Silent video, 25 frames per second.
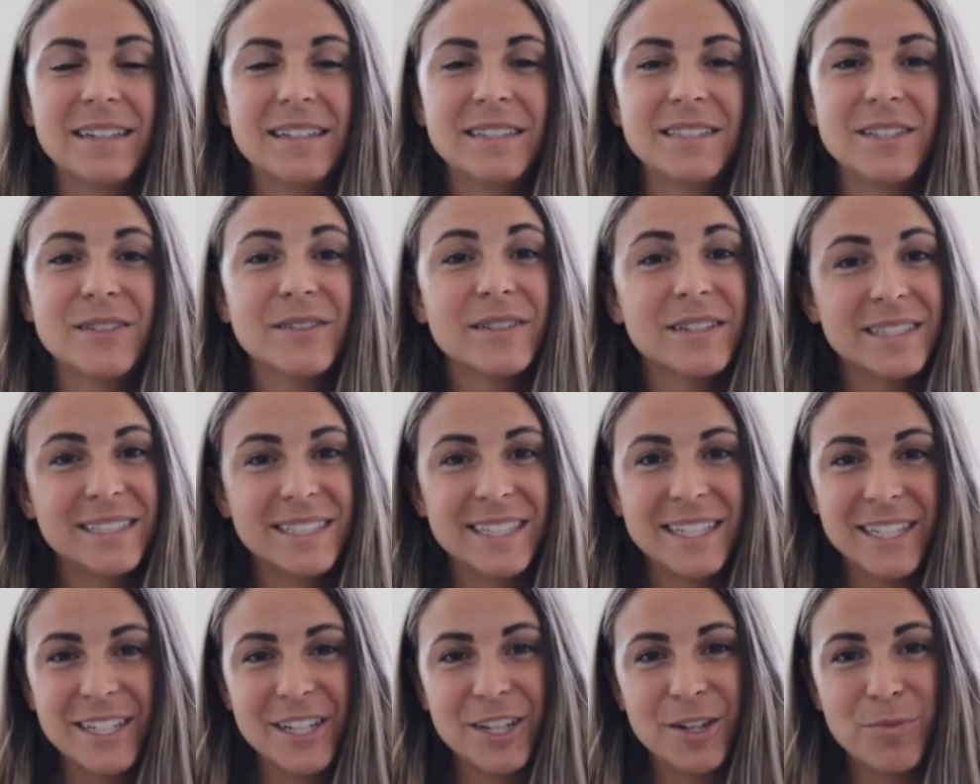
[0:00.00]
So
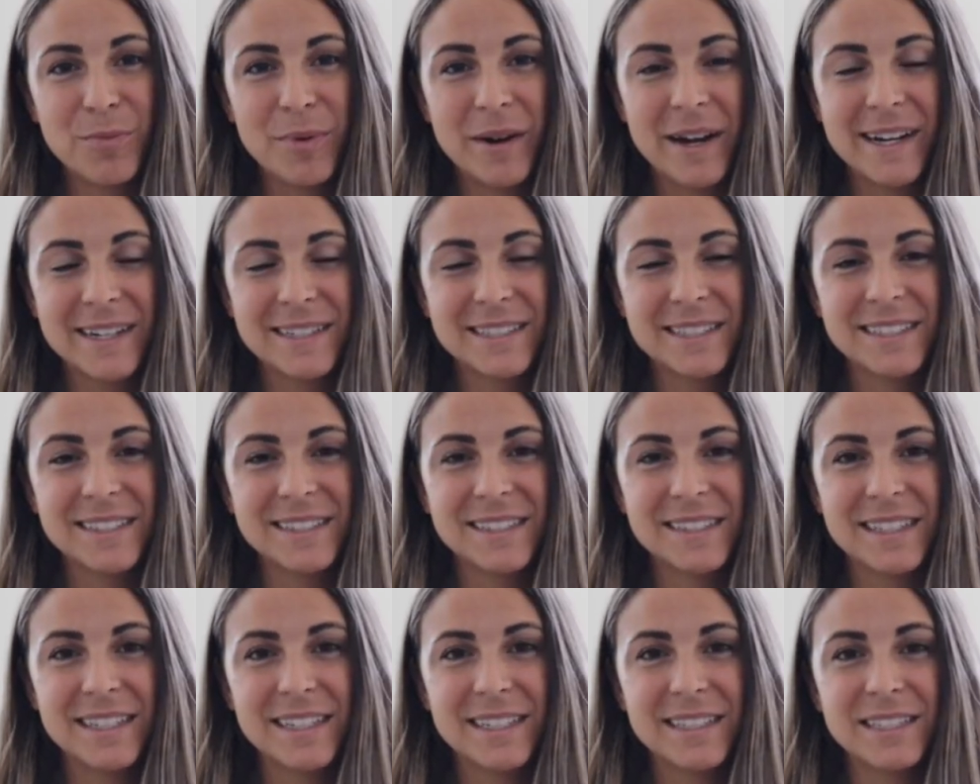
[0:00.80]
continue to practice
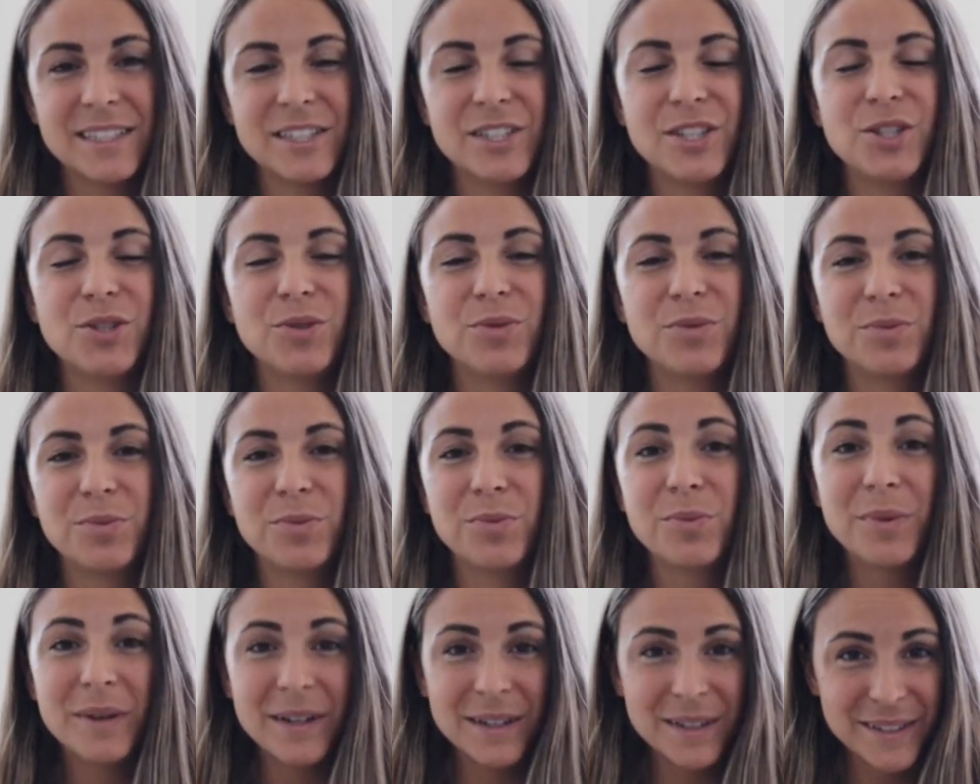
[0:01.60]
this. You
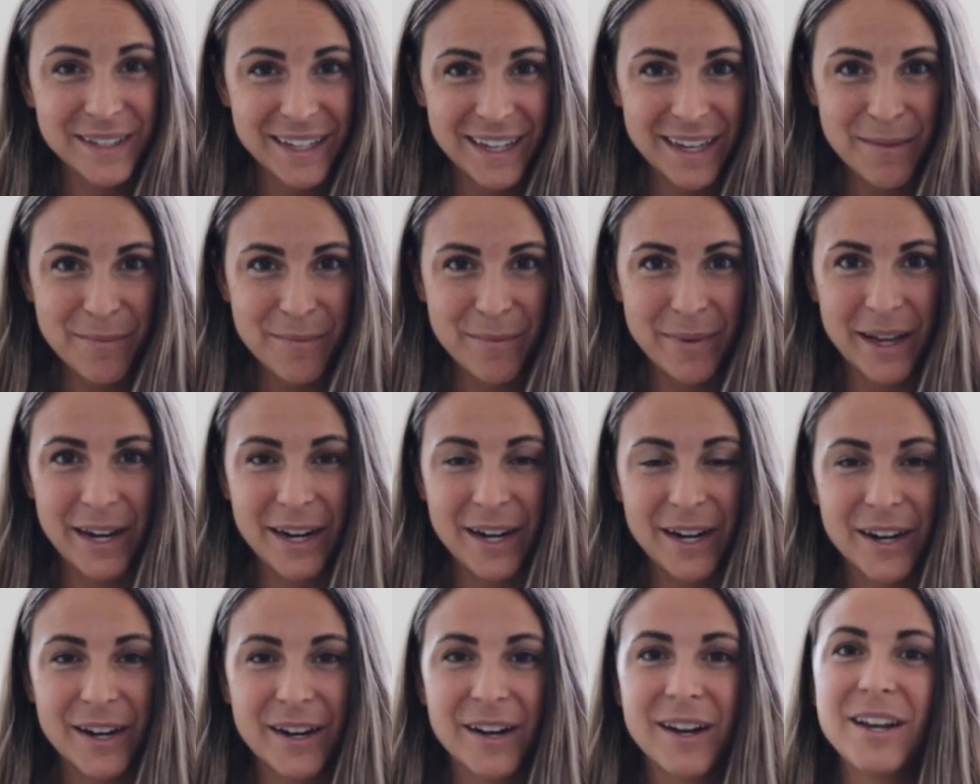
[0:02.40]
will get
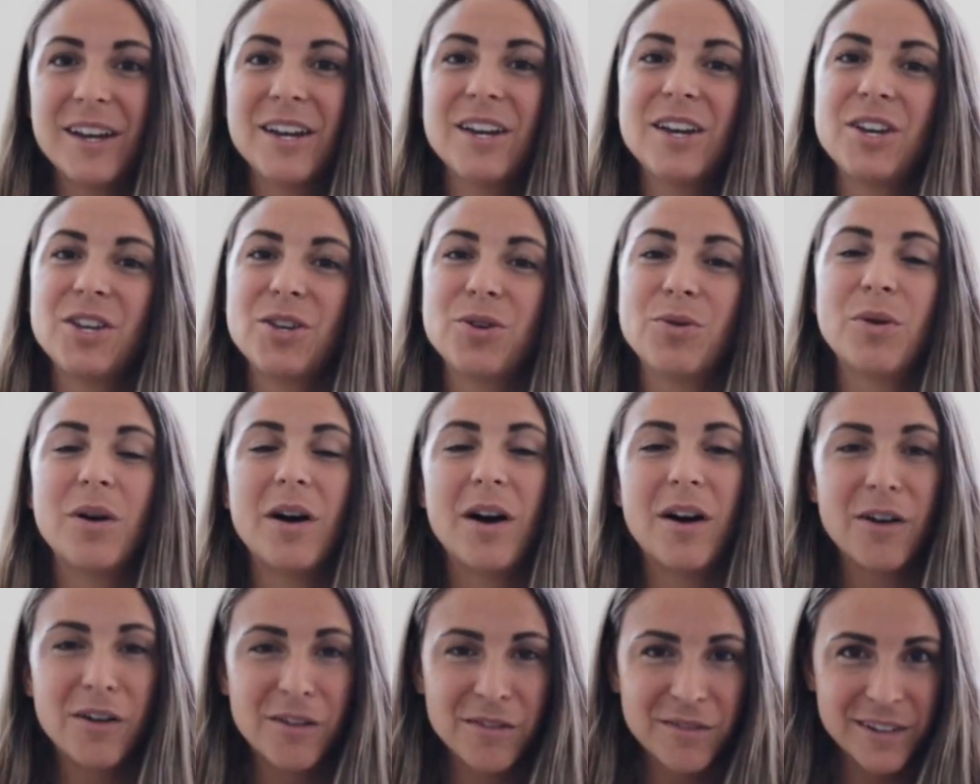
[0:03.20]
better. You
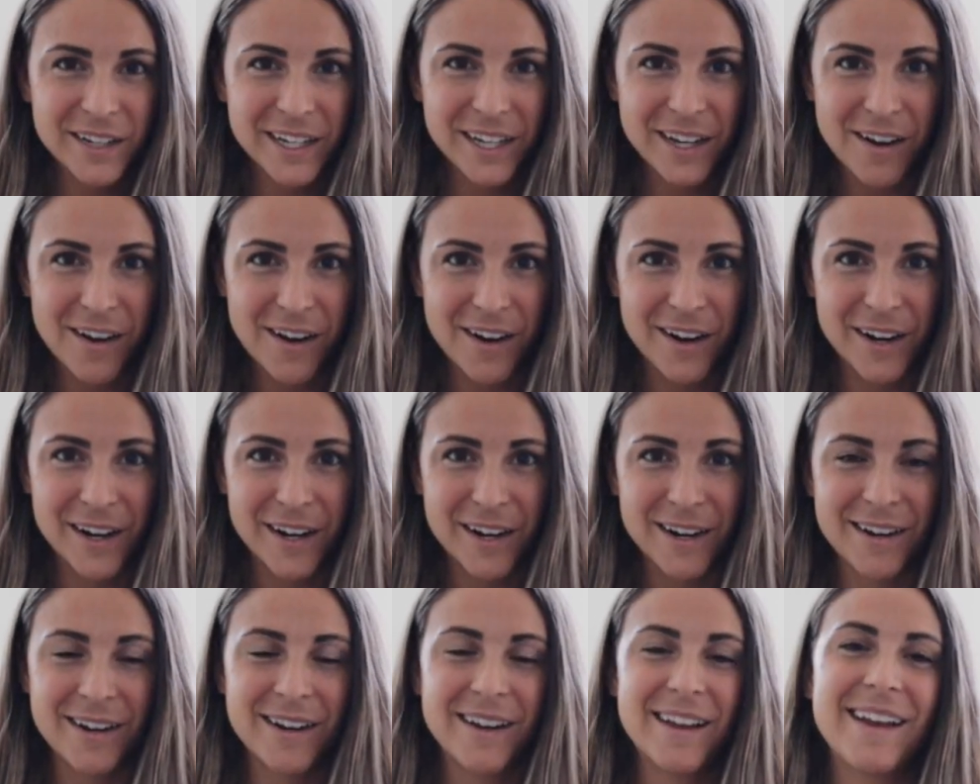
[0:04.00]
already
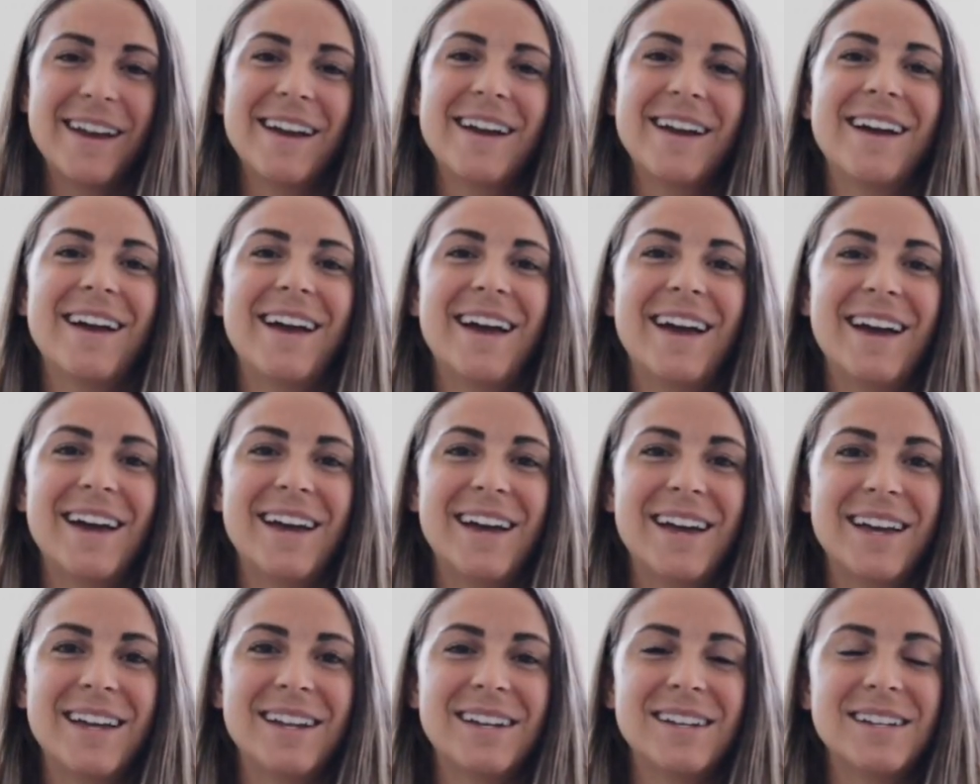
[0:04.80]
are,
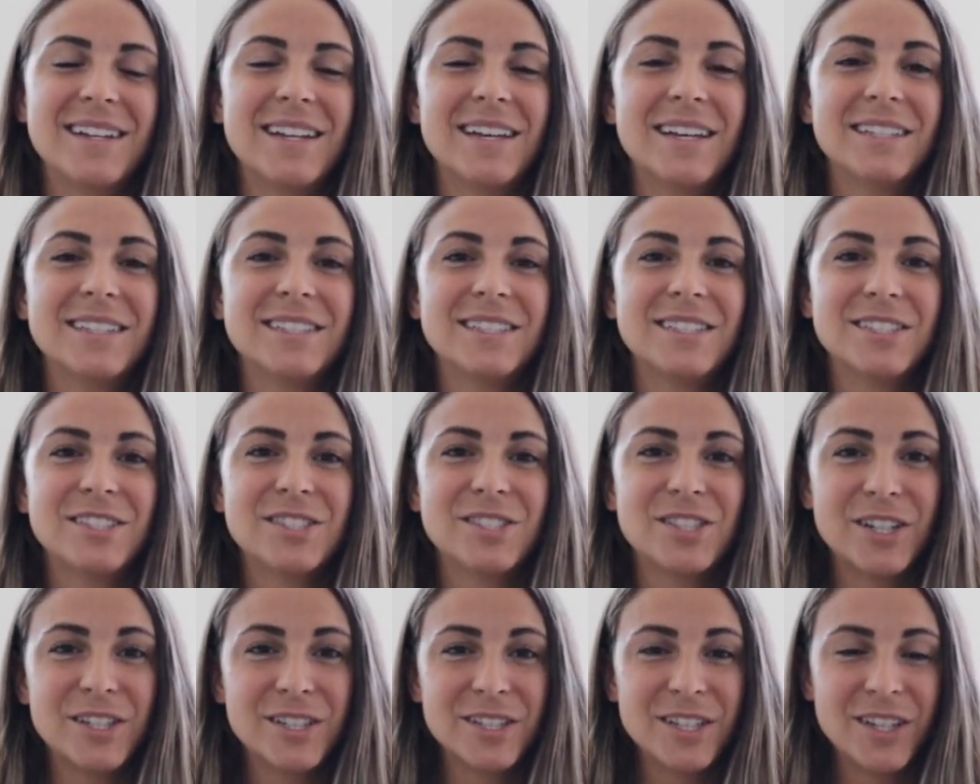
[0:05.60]
and
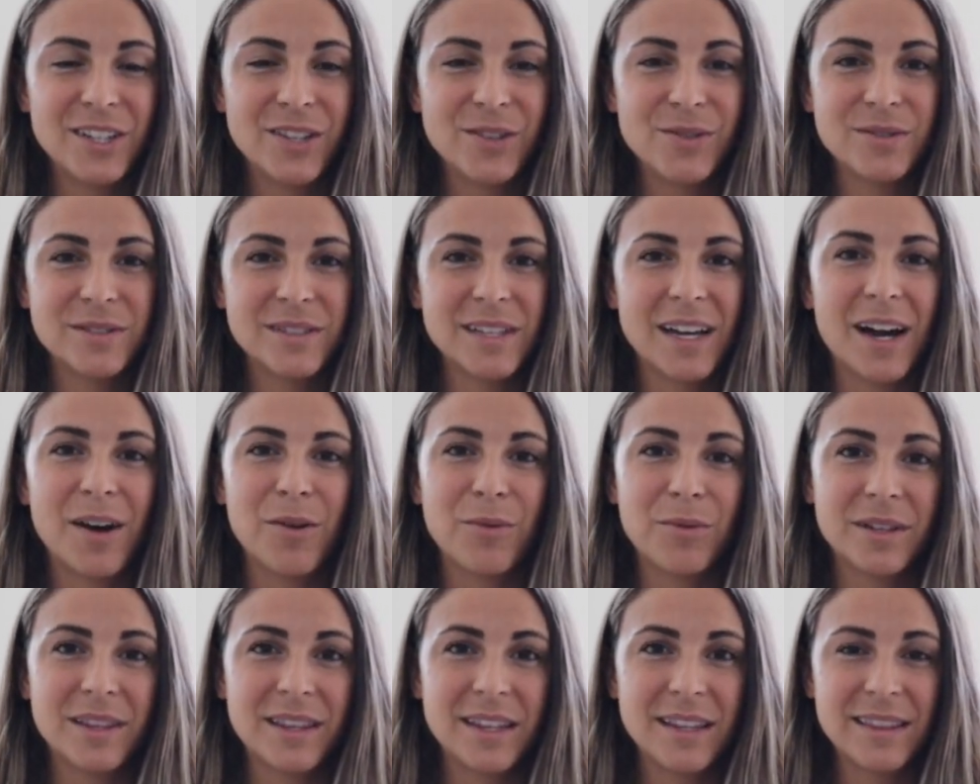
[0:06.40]
start to use
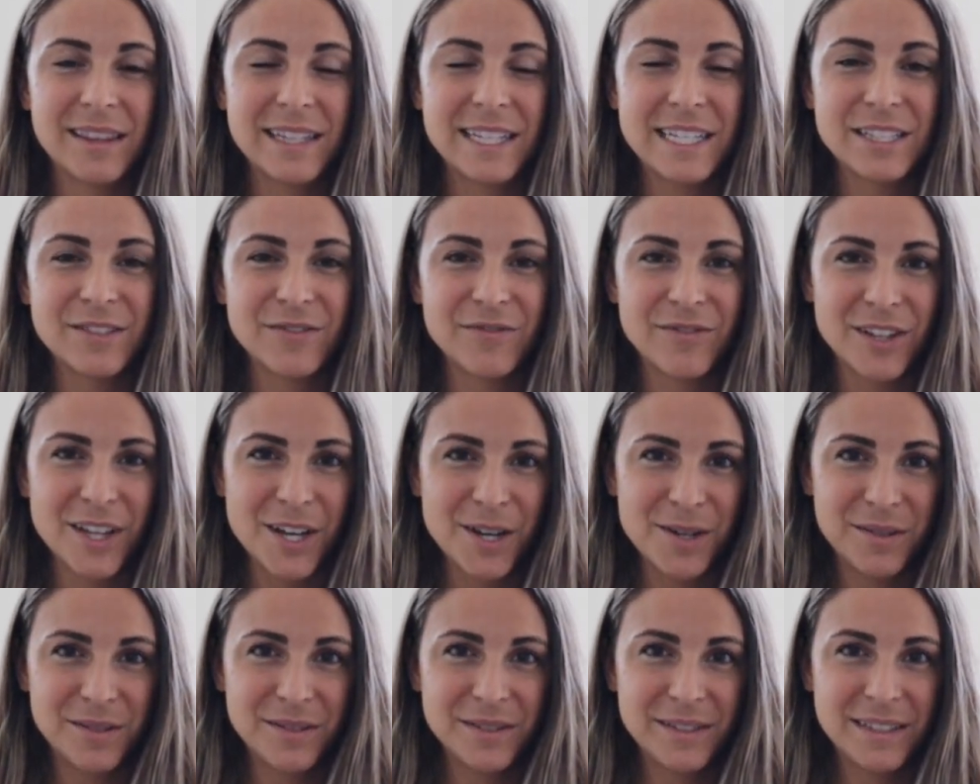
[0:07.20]
that within these
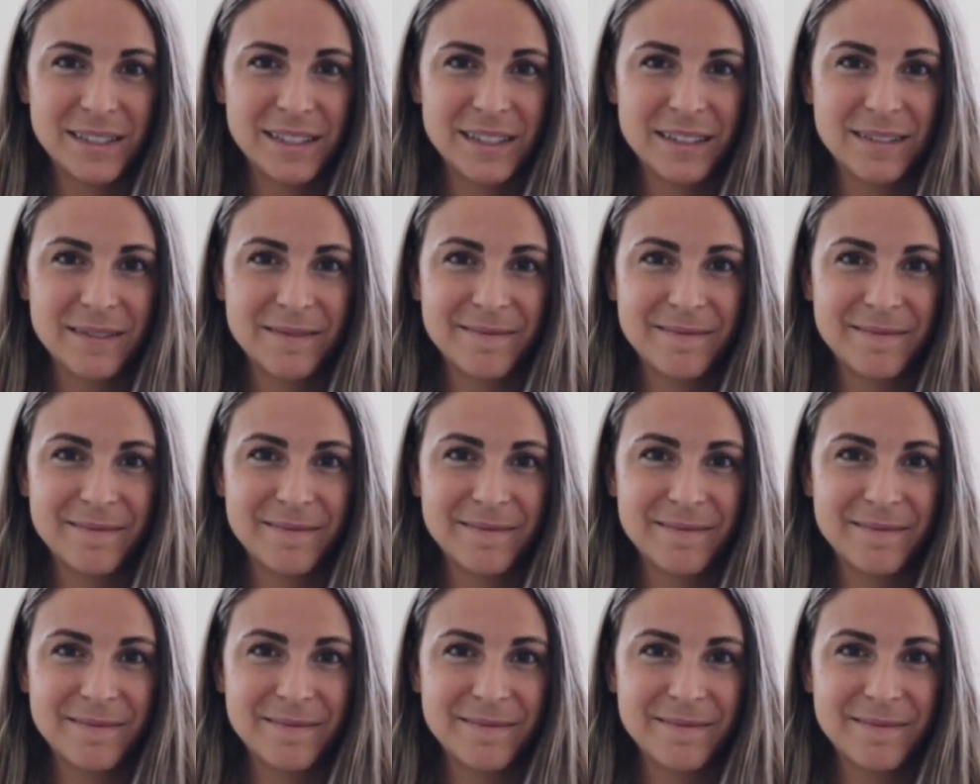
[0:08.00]
flows.